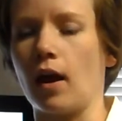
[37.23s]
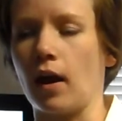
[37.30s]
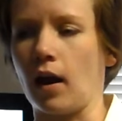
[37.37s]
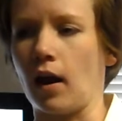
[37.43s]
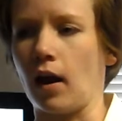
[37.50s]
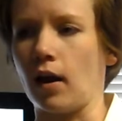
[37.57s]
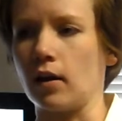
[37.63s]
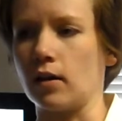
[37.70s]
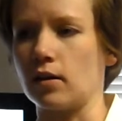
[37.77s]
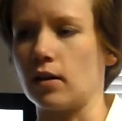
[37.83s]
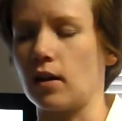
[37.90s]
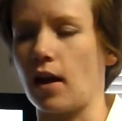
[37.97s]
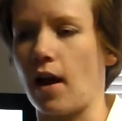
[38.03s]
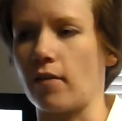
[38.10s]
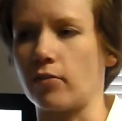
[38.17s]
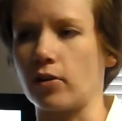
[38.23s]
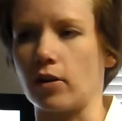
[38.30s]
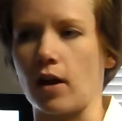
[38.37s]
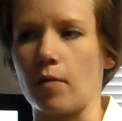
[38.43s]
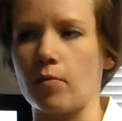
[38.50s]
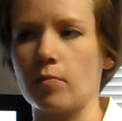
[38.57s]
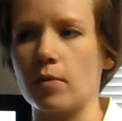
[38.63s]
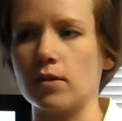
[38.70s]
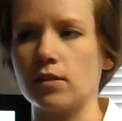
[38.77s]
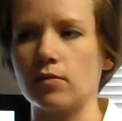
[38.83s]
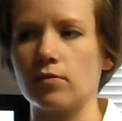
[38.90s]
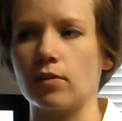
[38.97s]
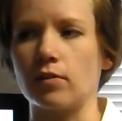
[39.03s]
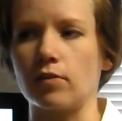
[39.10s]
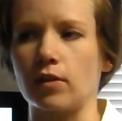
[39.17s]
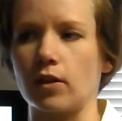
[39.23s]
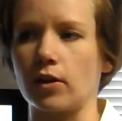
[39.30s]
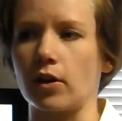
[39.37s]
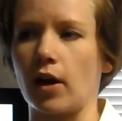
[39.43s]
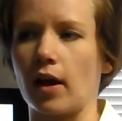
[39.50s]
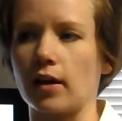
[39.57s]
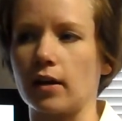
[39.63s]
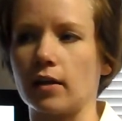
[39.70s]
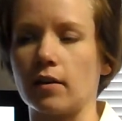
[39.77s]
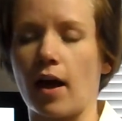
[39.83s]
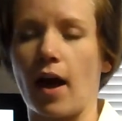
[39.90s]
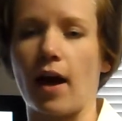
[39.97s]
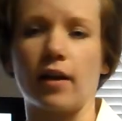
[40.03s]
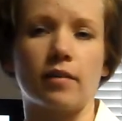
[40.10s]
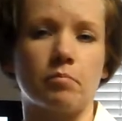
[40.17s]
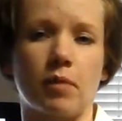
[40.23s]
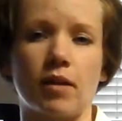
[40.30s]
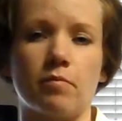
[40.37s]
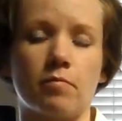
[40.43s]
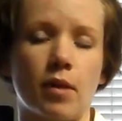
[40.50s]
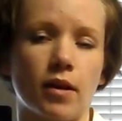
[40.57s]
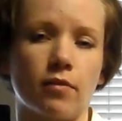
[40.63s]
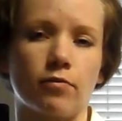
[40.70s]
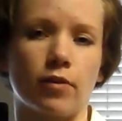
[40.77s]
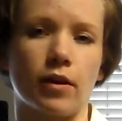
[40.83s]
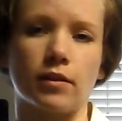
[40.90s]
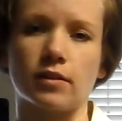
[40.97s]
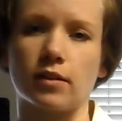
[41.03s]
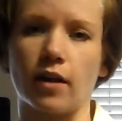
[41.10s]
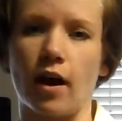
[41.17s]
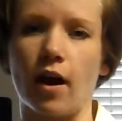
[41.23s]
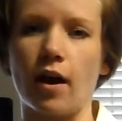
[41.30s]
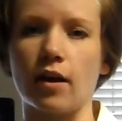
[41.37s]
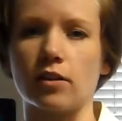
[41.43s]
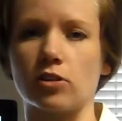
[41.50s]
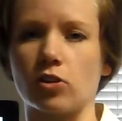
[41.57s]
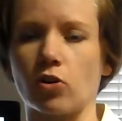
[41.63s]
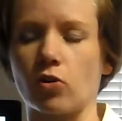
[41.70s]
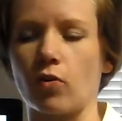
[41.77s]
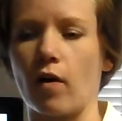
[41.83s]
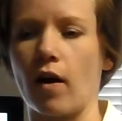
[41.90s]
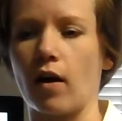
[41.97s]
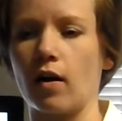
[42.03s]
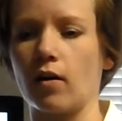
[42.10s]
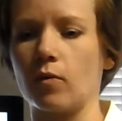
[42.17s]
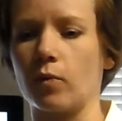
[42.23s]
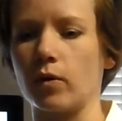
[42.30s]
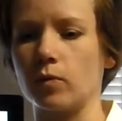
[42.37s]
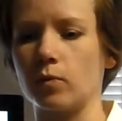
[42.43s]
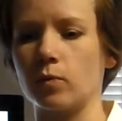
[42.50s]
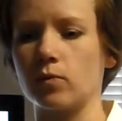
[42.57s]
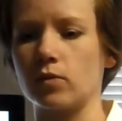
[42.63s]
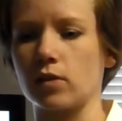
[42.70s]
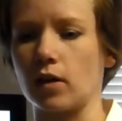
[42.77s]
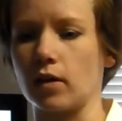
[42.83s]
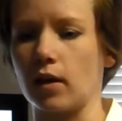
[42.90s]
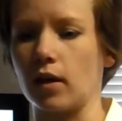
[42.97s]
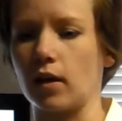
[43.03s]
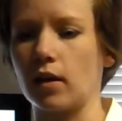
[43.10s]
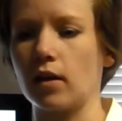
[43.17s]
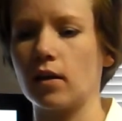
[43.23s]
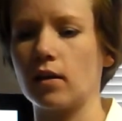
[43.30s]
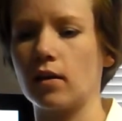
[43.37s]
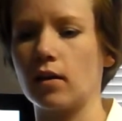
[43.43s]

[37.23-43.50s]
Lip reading: And after a couple months of living here, I hadn't made many friends yet. And so one Sunday,